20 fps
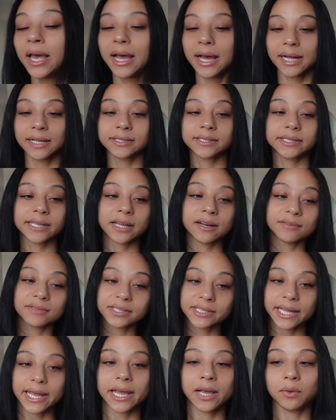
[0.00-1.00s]
instead of
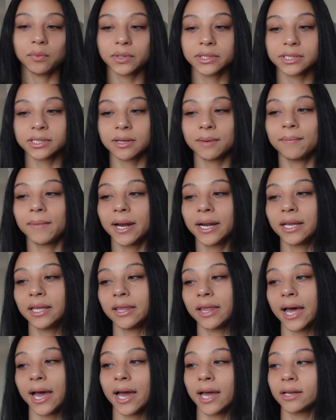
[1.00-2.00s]
staying with somebody
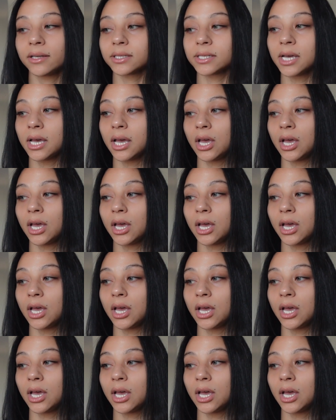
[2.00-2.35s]
that